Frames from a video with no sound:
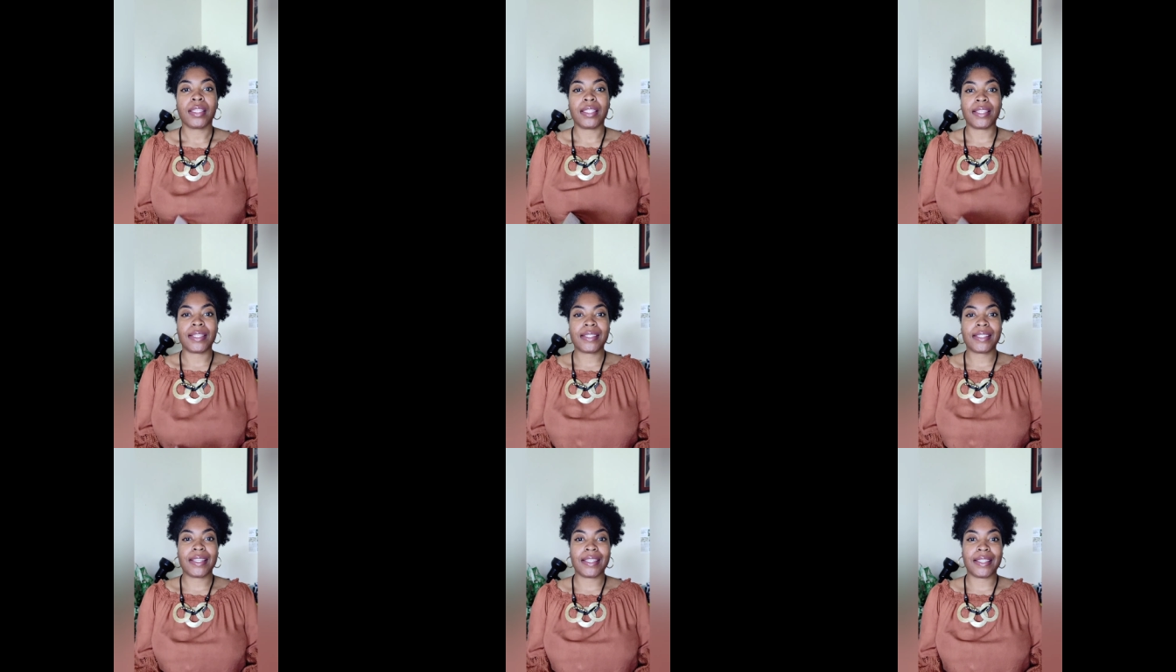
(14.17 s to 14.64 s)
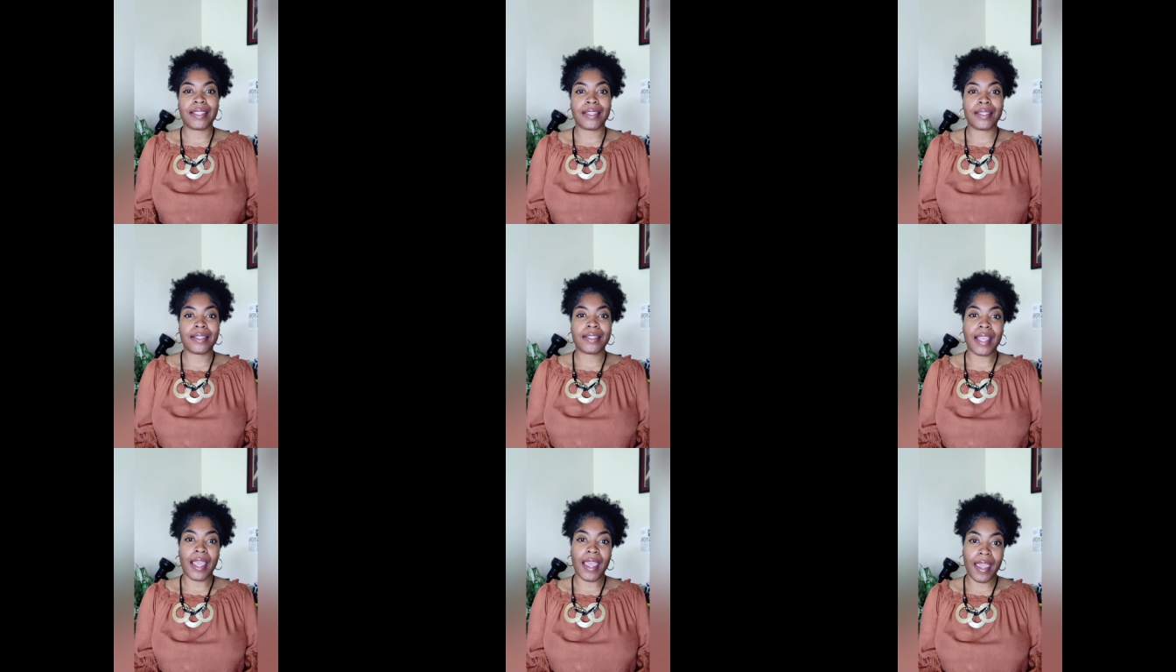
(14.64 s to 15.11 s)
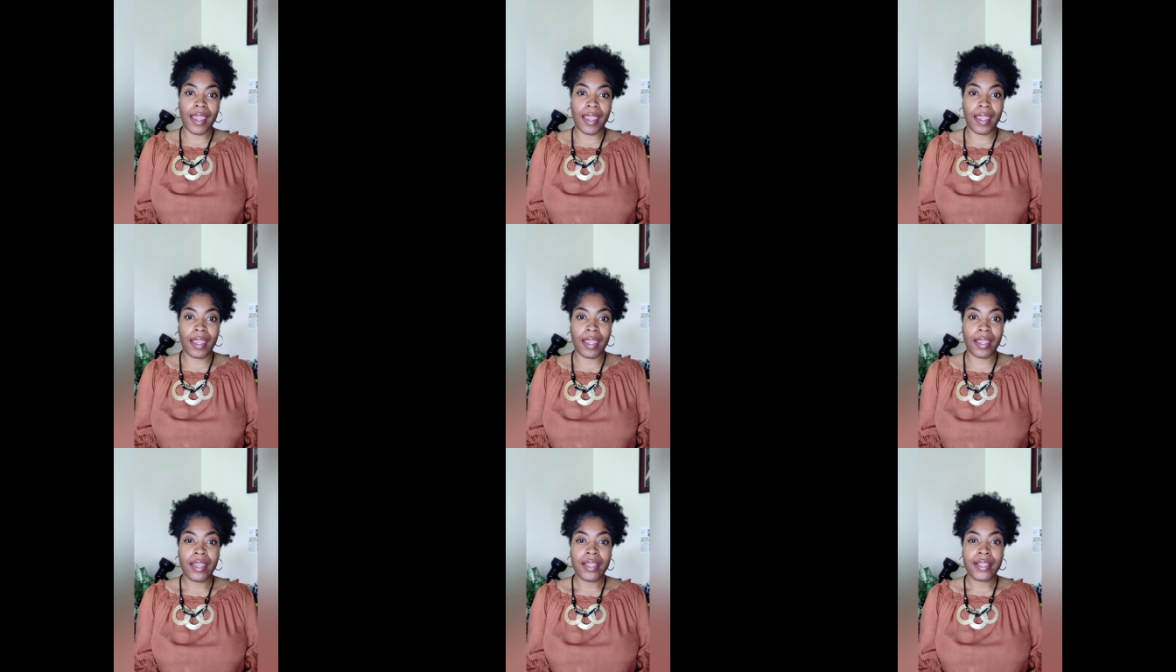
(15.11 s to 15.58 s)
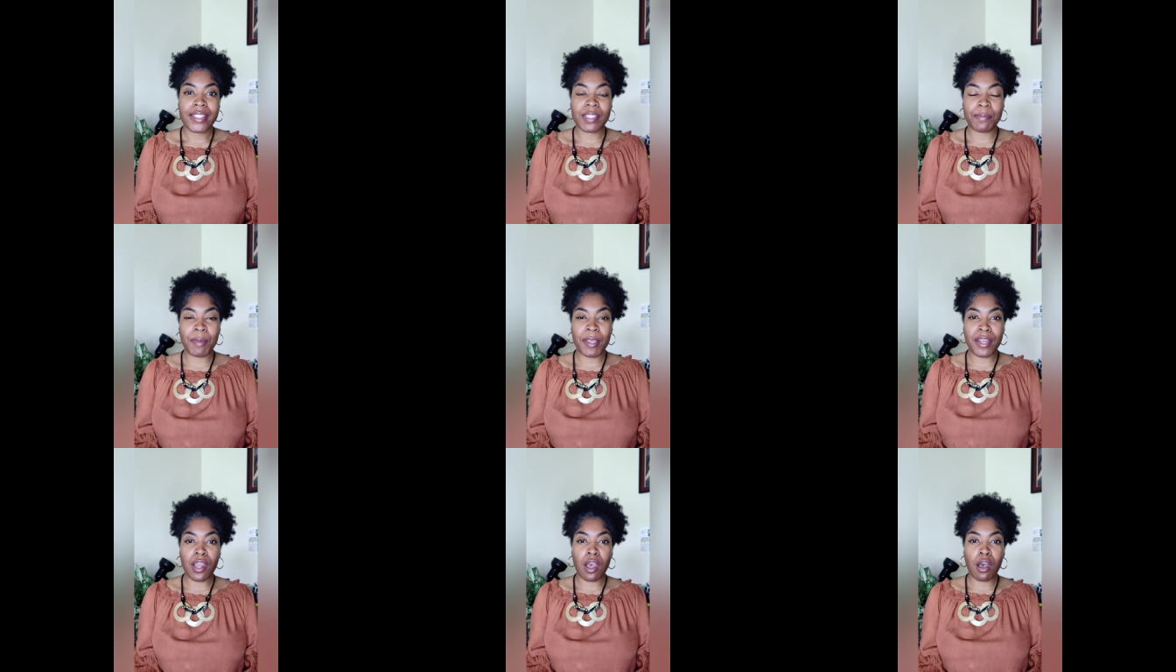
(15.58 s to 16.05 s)
This is a
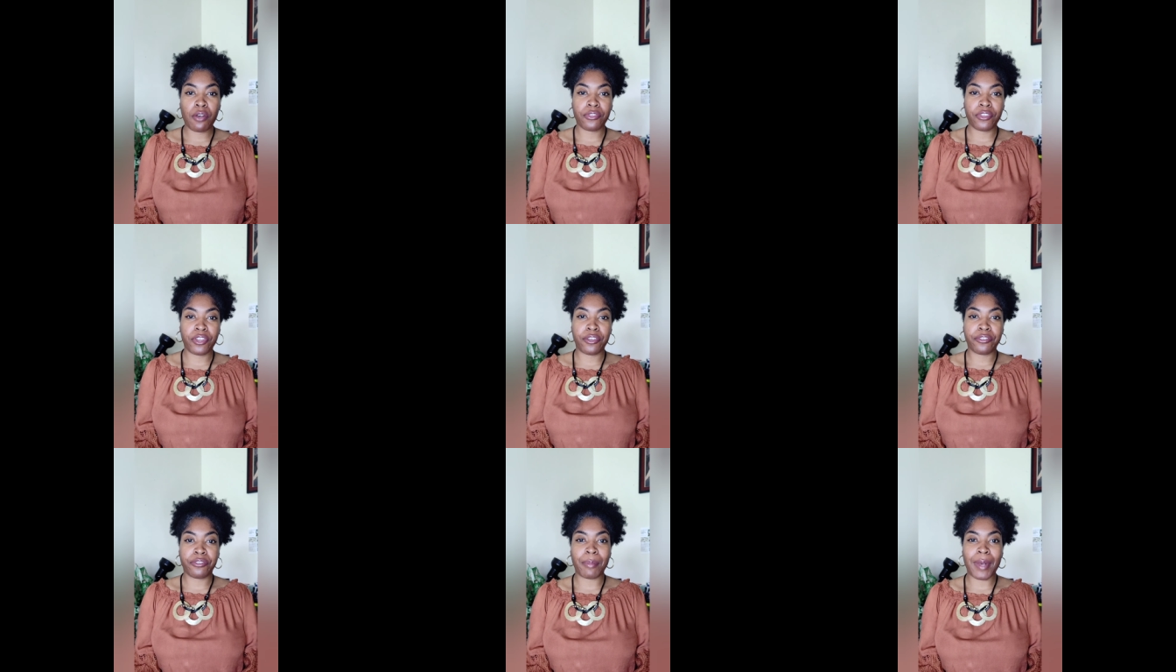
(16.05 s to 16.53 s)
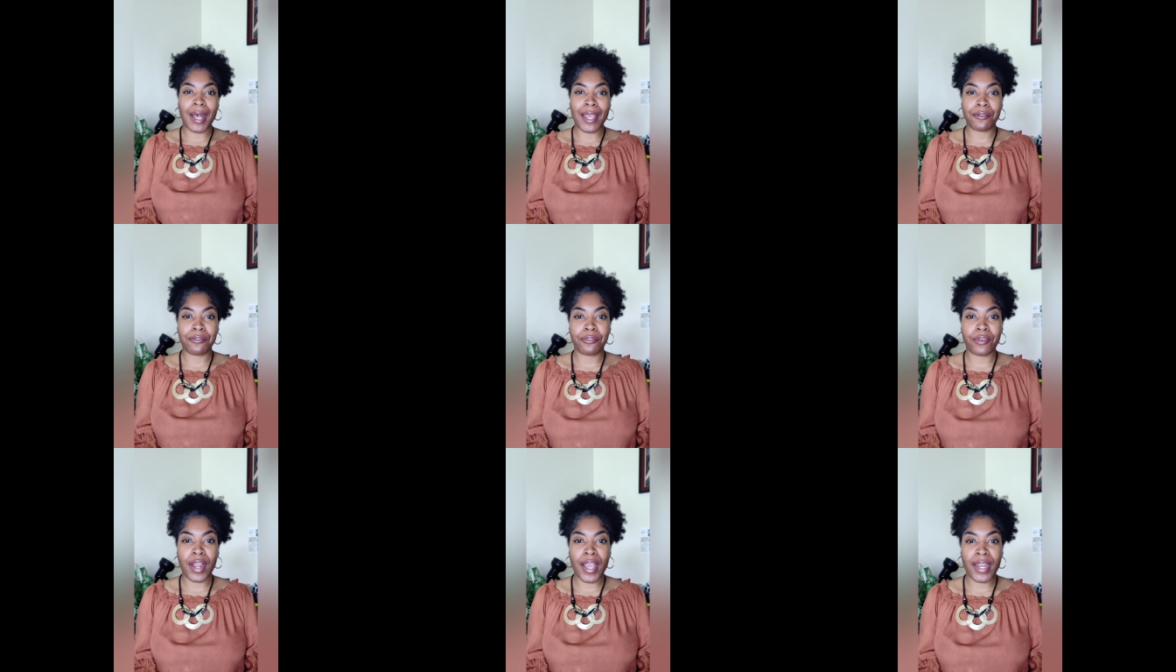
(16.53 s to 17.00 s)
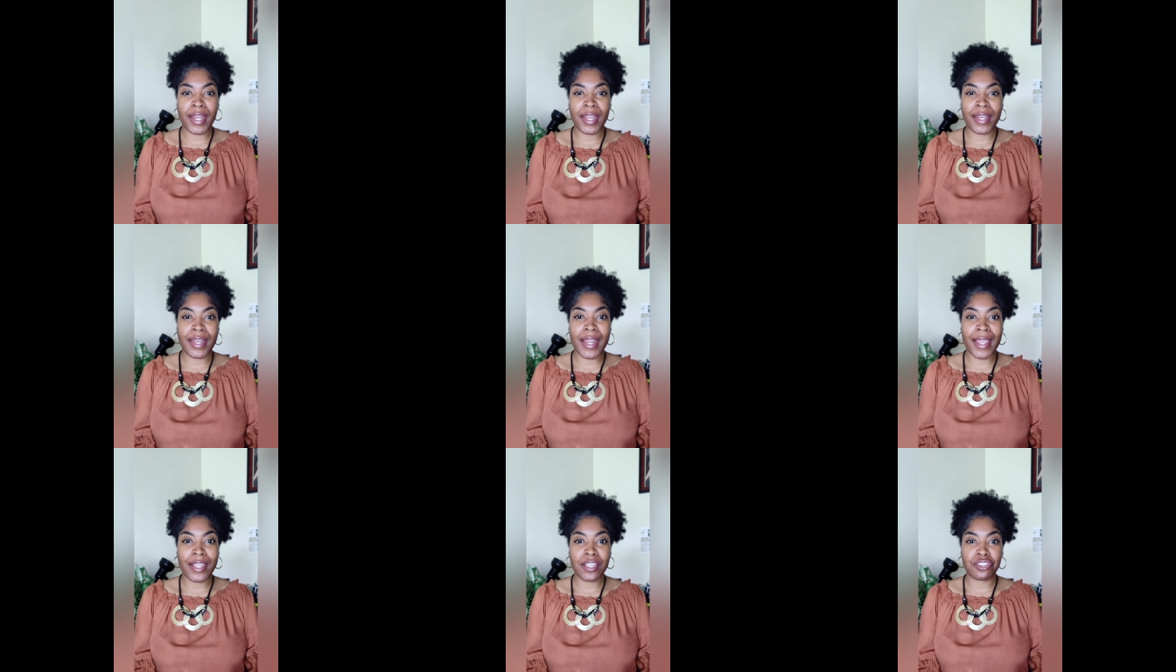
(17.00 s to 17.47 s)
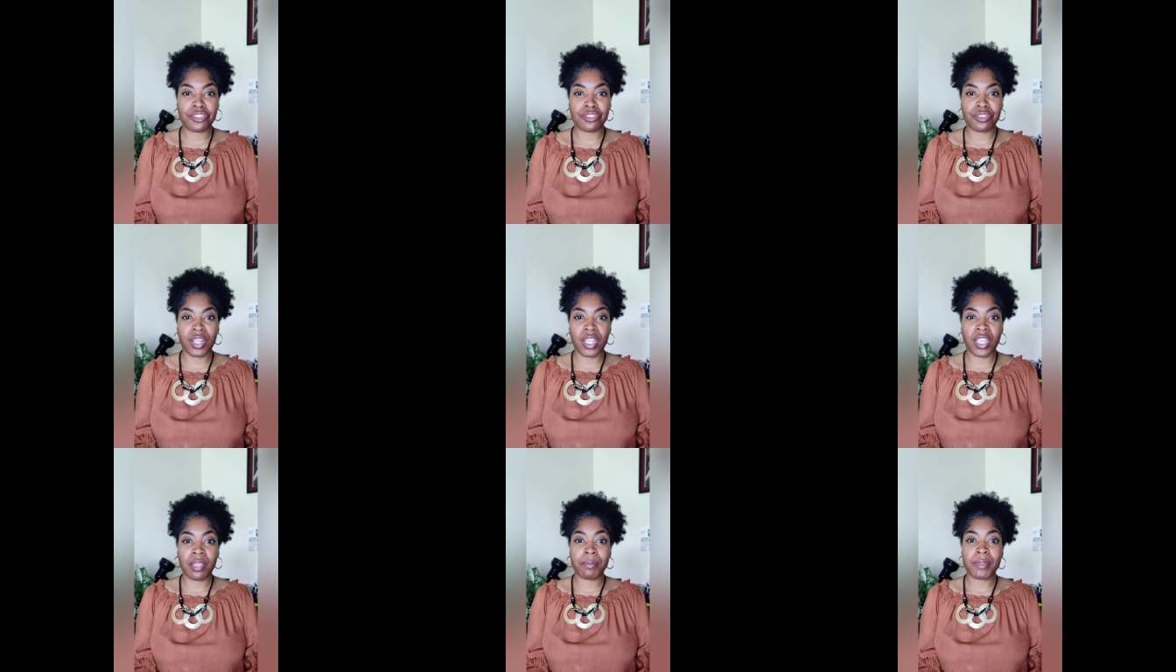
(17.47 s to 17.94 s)
spinoff of my Friday night
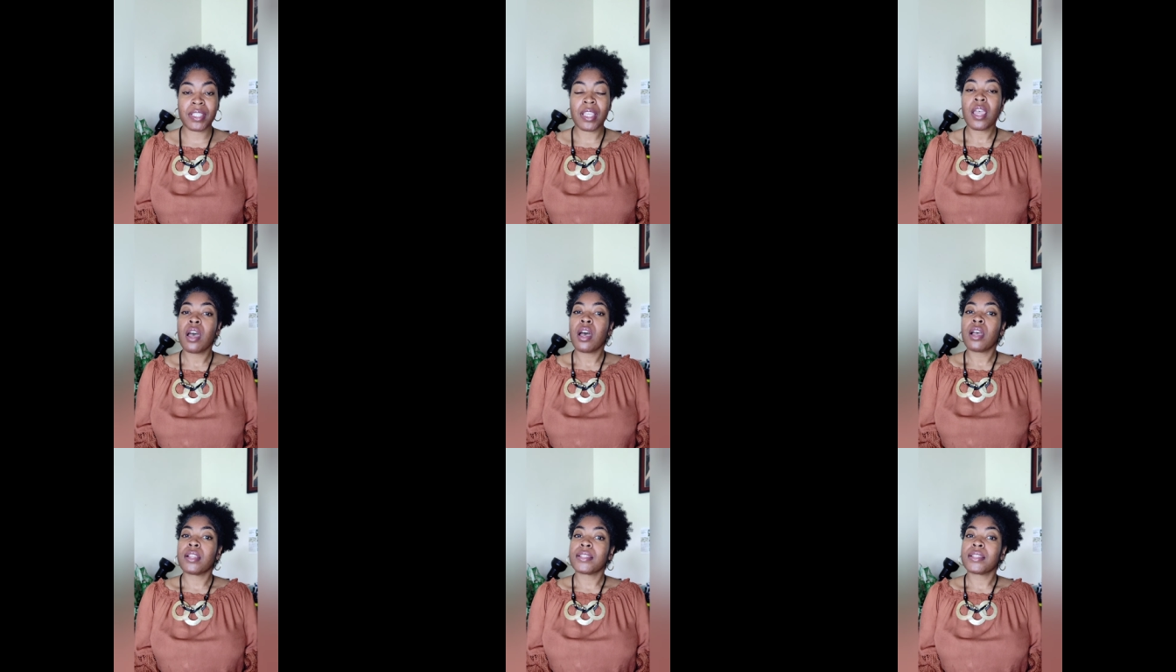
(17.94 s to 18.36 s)
streams,